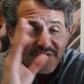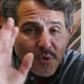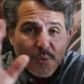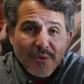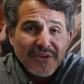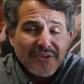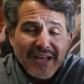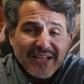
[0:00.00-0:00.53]

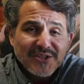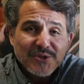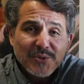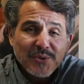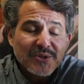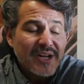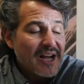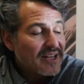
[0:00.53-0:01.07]
Whether that's
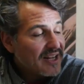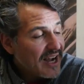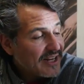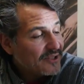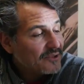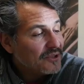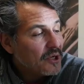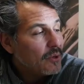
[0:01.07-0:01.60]
true or not, I
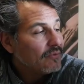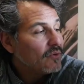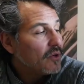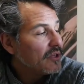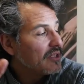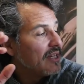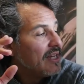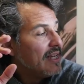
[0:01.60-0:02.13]
don't know, of
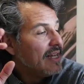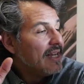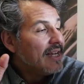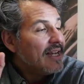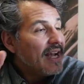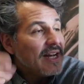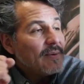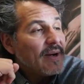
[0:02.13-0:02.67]
course.
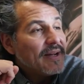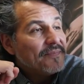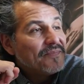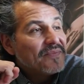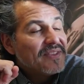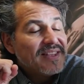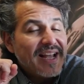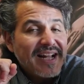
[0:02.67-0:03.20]
Anyway,
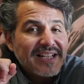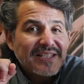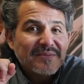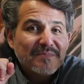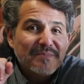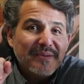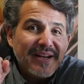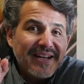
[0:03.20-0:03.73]
that's
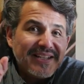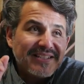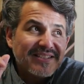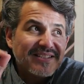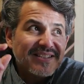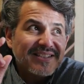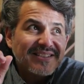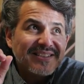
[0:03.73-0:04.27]

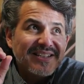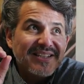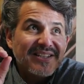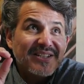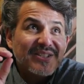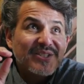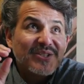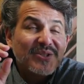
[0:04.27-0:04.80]
basically
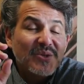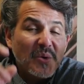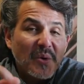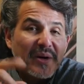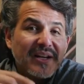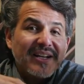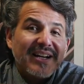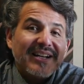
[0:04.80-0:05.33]
the
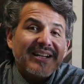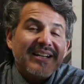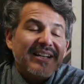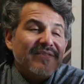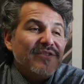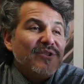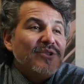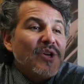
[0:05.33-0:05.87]
story. Uh, and
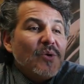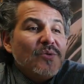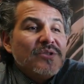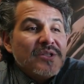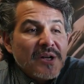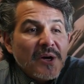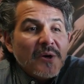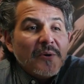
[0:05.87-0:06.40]
if you don't
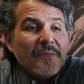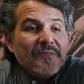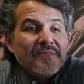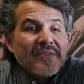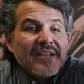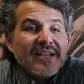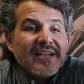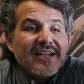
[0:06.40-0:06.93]
know,
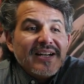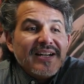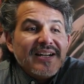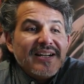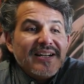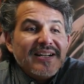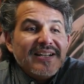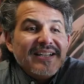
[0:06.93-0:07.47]

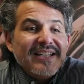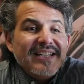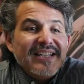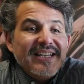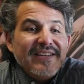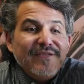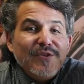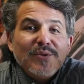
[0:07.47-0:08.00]
uh,
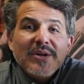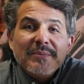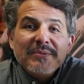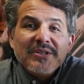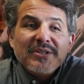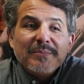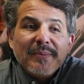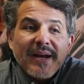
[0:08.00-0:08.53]
if you come
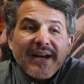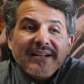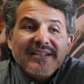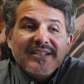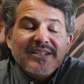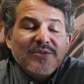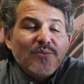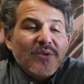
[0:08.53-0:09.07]
to Japan,
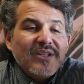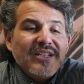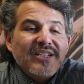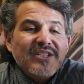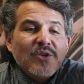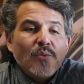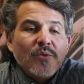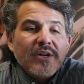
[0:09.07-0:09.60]
this is one.
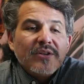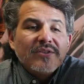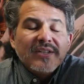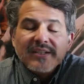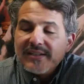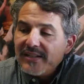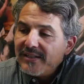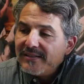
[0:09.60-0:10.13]
This is a weird
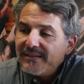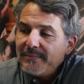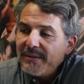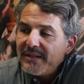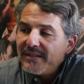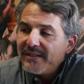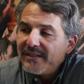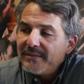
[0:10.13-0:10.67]
thing. Uh, let
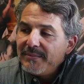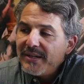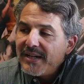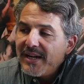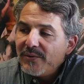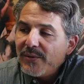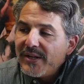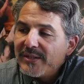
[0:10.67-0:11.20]
me let me.
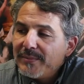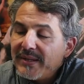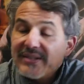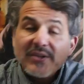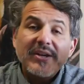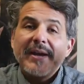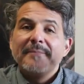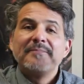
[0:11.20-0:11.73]
How do I explain? It?
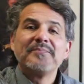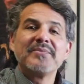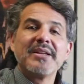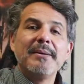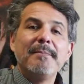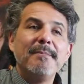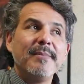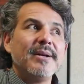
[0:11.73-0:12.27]
Okay,
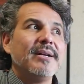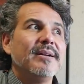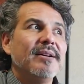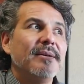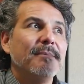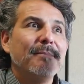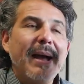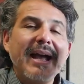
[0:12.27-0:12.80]

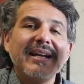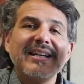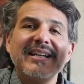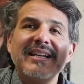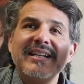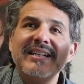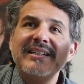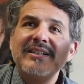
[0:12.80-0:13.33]
back
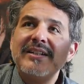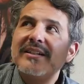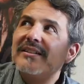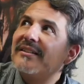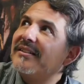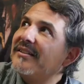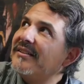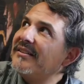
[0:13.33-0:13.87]
in
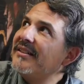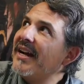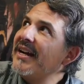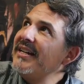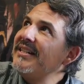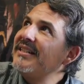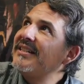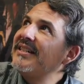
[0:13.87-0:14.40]

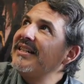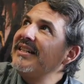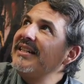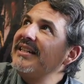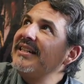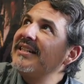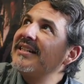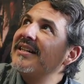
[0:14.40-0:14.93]

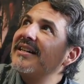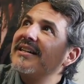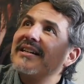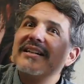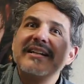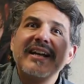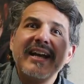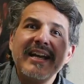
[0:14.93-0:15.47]

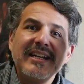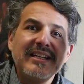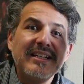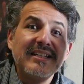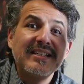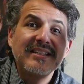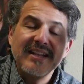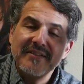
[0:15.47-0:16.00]

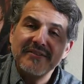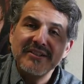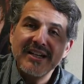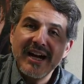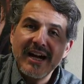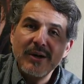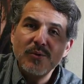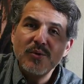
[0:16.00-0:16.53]
1987,
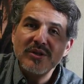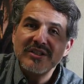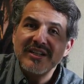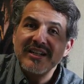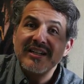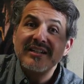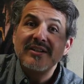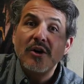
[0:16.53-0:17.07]
I was
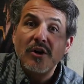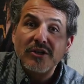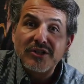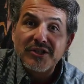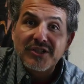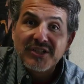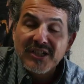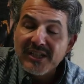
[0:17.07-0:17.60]
in
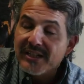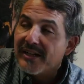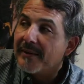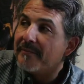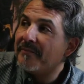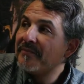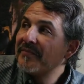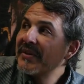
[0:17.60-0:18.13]
Argentina,